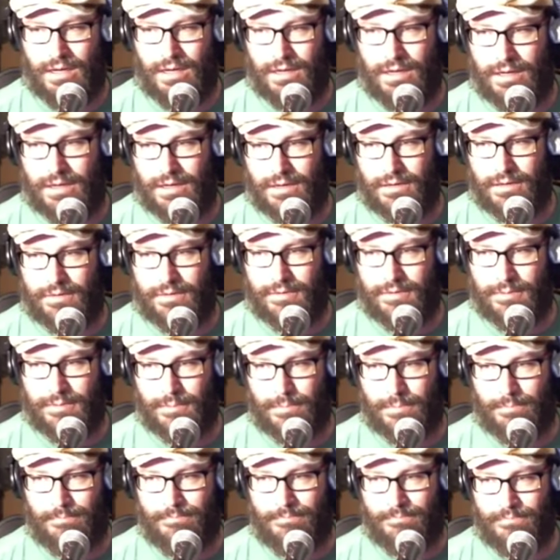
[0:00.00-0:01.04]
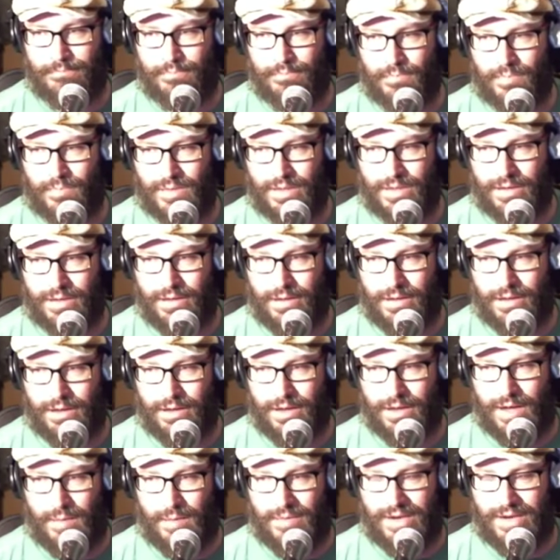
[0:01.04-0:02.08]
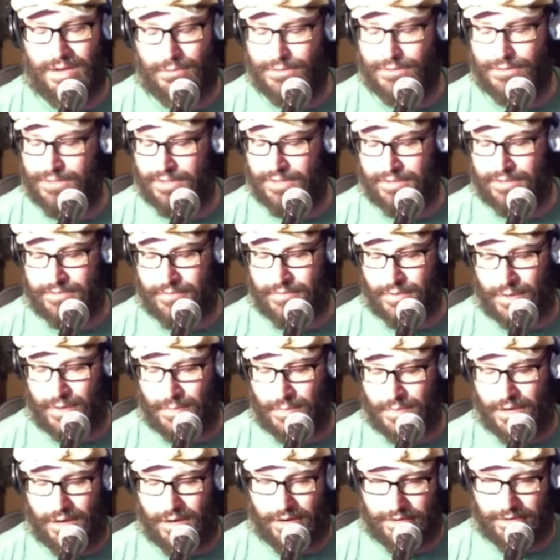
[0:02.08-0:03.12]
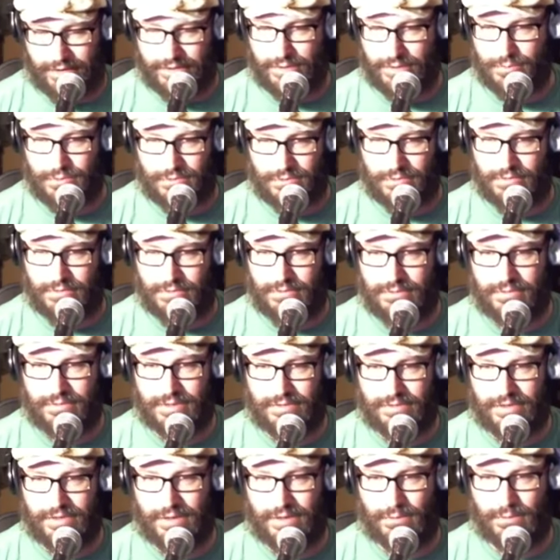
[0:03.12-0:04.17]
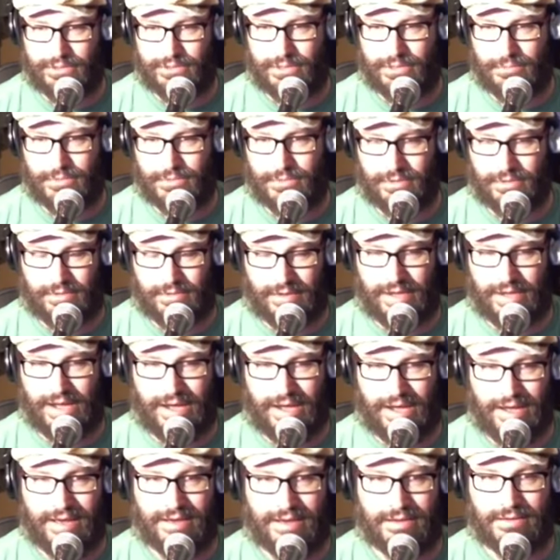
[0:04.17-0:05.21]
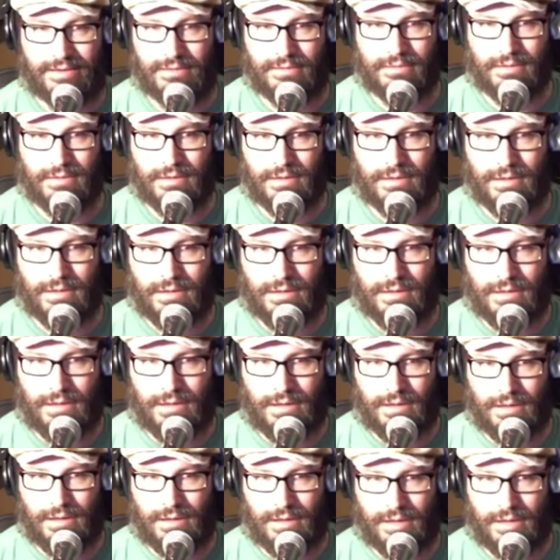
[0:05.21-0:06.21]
Um, I mean, I would say it's very possible that that was something that they had mm.